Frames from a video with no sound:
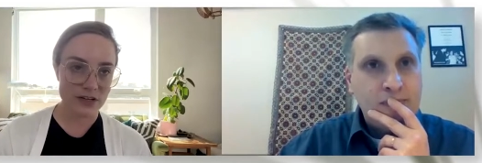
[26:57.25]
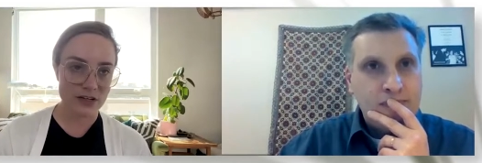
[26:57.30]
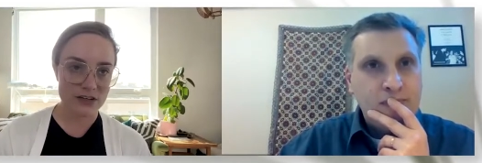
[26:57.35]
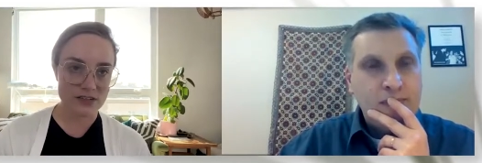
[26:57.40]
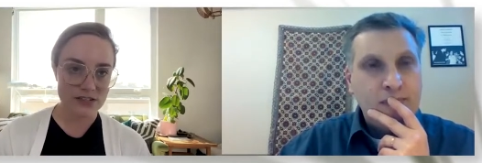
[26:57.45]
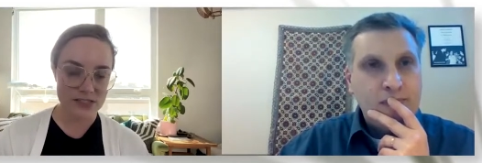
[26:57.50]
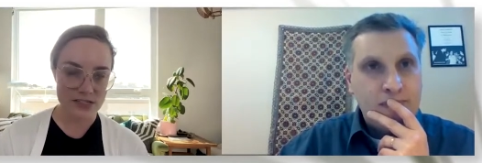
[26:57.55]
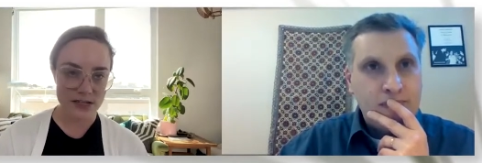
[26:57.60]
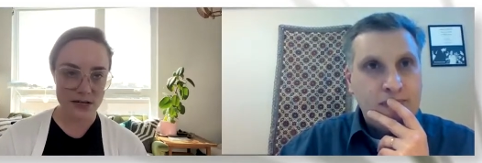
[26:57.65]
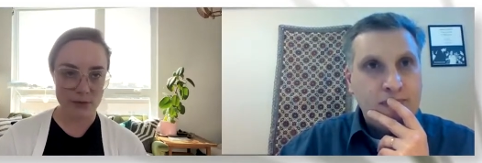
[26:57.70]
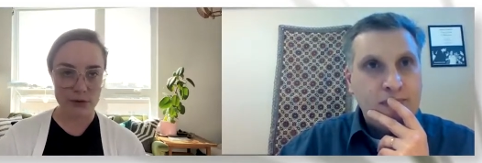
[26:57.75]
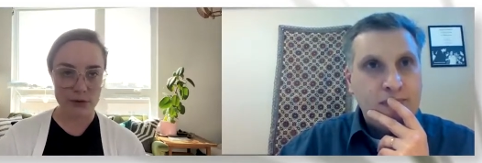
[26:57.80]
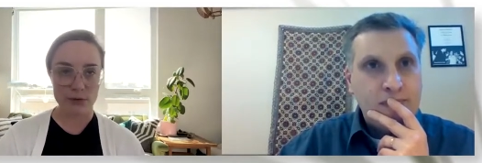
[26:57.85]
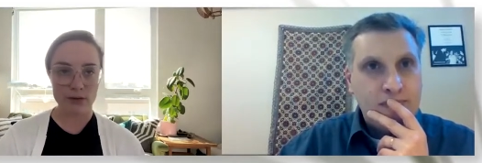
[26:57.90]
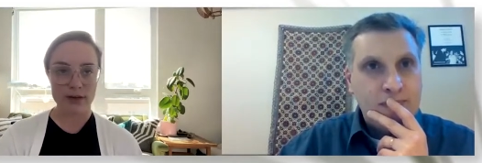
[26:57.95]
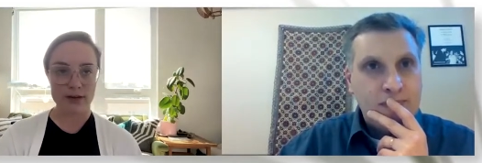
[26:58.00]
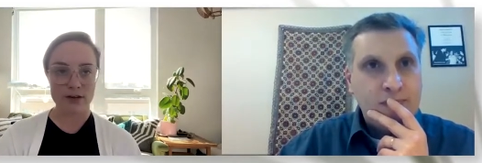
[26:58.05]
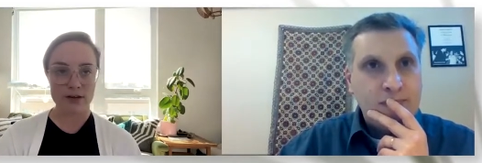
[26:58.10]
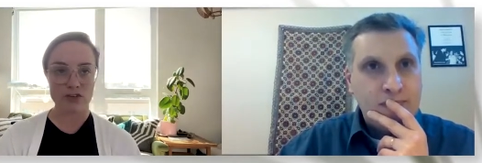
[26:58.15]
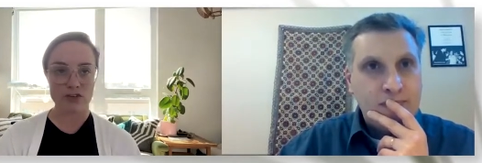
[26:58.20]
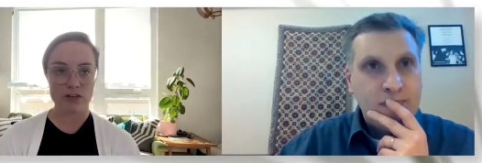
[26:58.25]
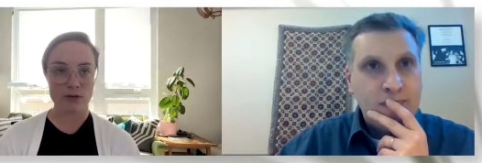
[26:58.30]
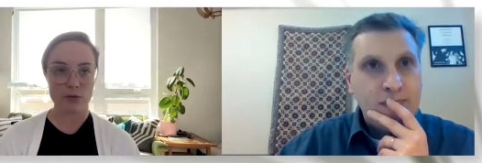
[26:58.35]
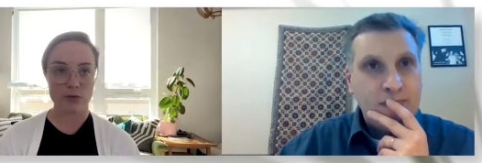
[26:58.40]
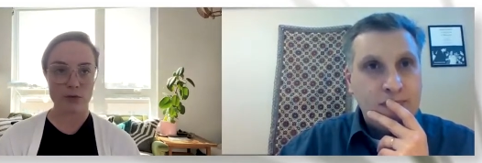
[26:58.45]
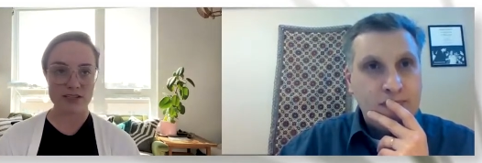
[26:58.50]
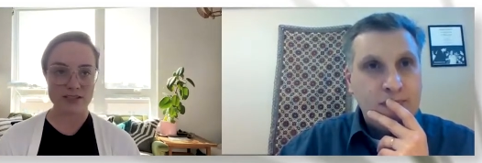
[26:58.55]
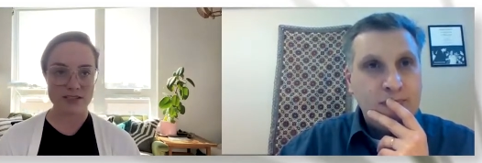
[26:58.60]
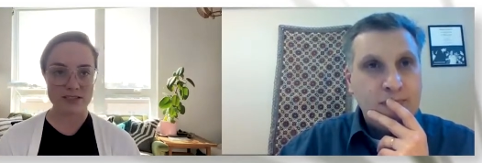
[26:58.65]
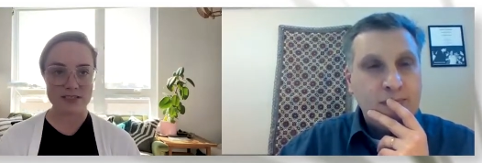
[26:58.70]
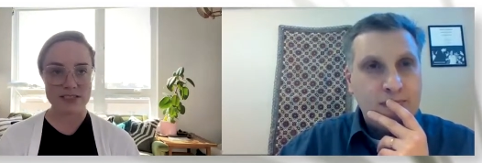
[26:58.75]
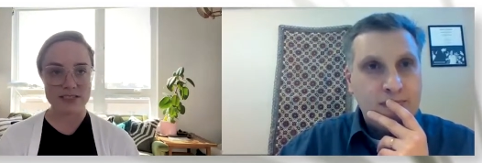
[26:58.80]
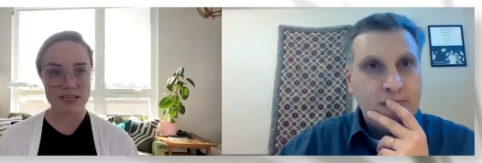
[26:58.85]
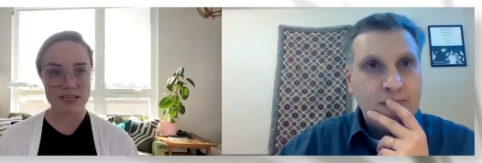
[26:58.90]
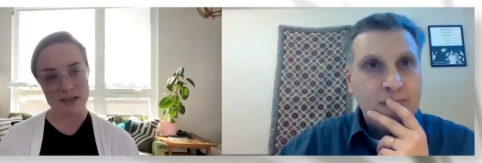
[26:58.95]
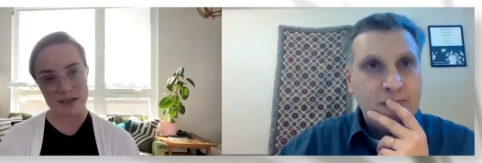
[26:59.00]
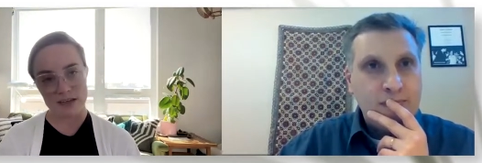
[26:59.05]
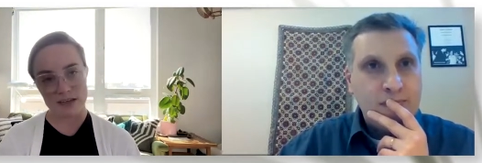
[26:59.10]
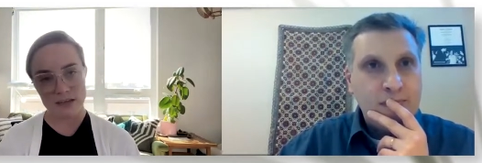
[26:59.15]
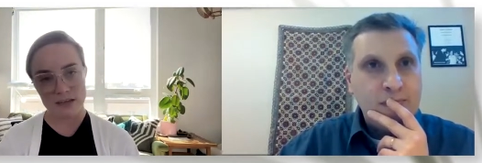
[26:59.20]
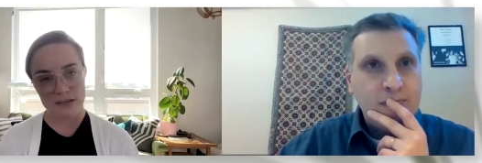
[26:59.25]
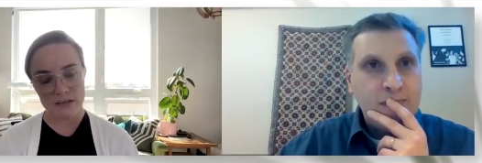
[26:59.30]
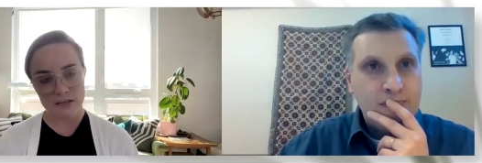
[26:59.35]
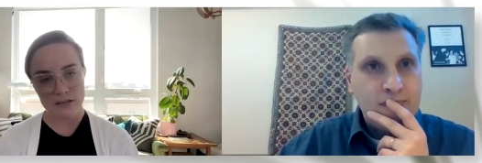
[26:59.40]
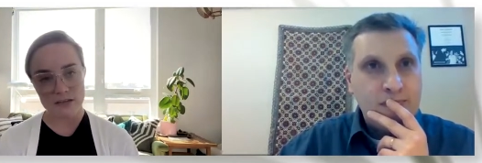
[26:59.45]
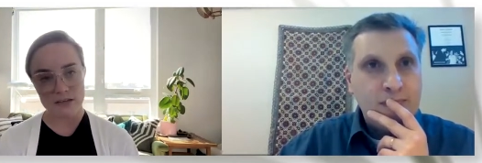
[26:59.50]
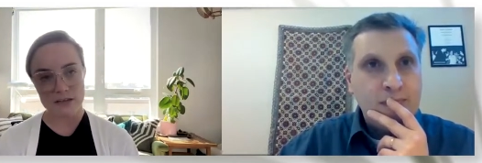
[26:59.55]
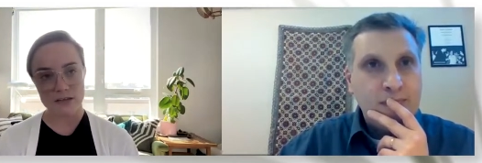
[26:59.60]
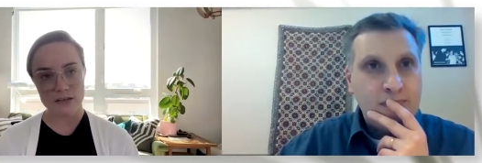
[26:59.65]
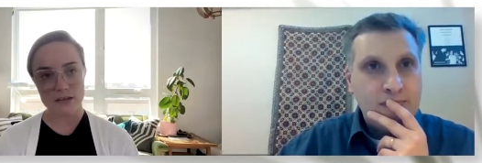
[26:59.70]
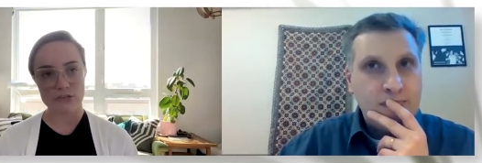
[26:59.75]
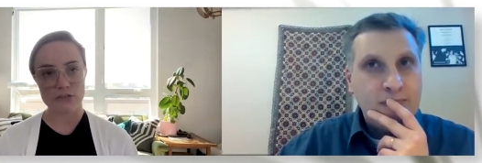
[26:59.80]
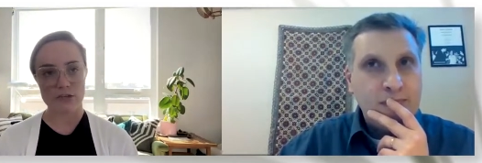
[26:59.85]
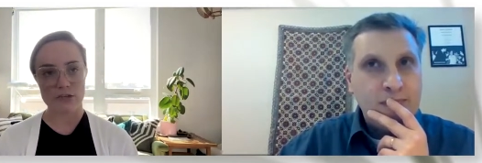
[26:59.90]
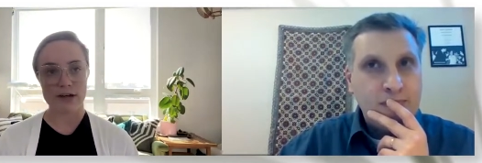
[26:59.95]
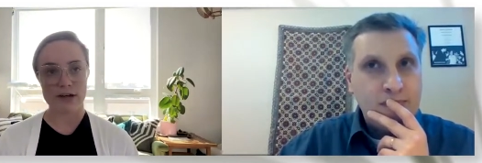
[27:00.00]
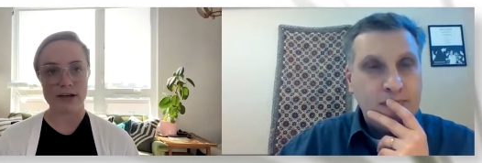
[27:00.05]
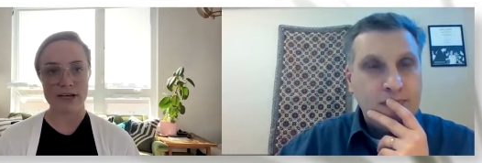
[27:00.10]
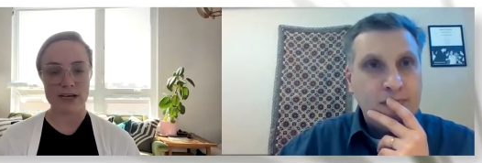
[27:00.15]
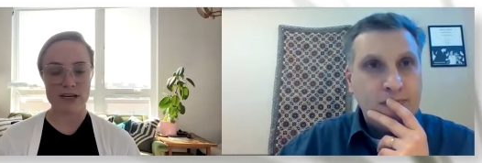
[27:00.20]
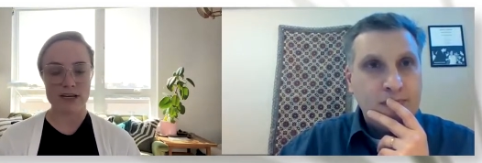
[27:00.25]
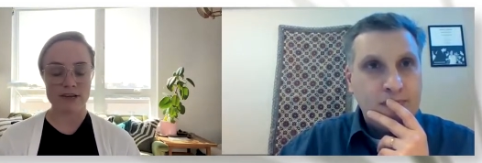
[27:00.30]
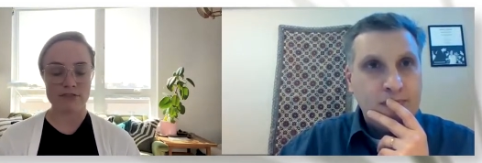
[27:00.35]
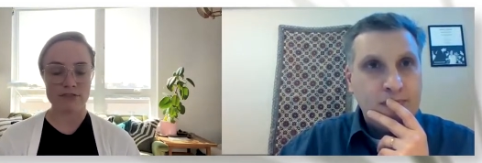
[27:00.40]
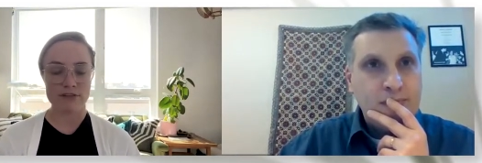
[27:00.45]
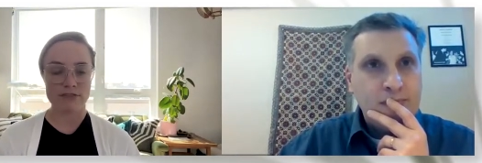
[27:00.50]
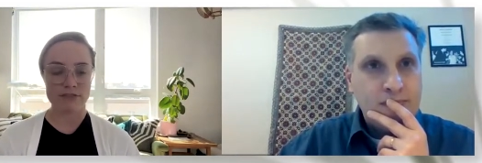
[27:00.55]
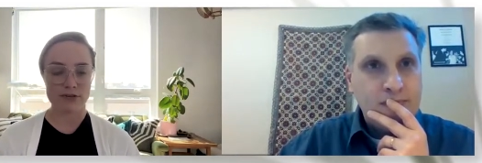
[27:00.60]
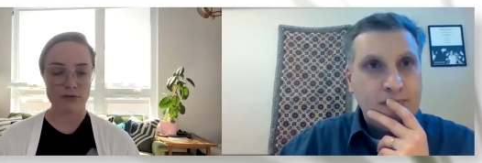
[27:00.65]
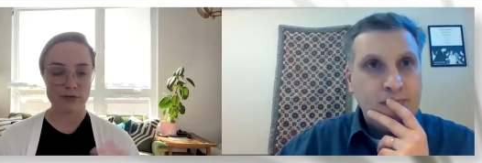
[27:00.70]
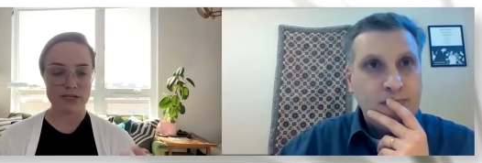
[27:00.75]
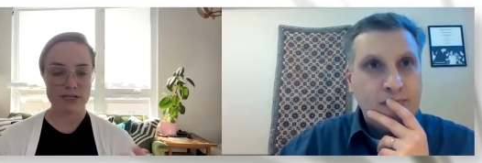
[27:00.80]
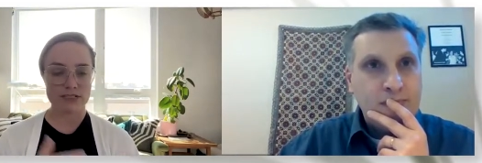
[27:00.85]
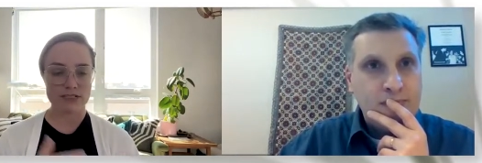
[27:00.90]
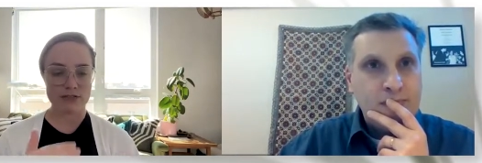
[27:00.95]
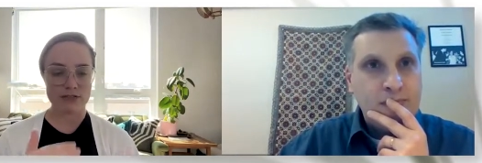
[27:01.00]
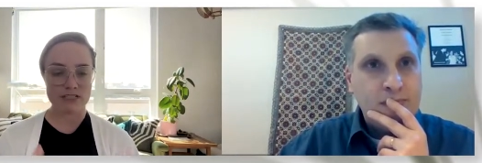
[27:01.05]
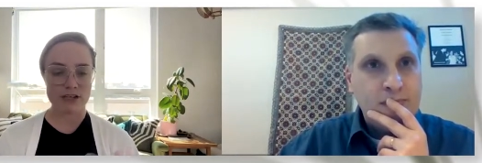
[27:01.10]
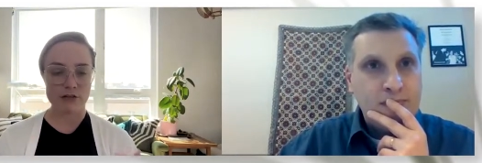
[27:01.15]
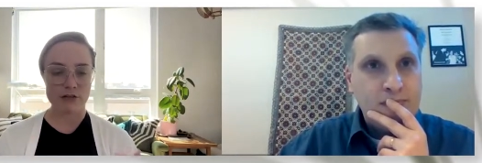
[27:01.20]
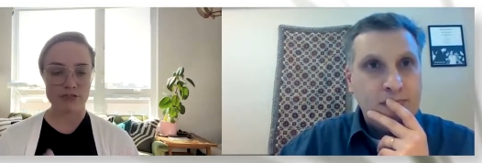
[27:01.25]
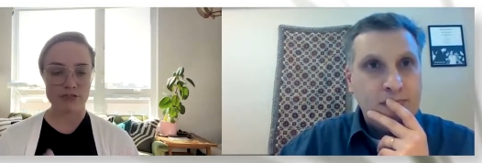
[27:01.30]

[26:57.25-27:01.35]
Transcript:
Speaker 1: You're saying we will actually want to see a variety of different ways you self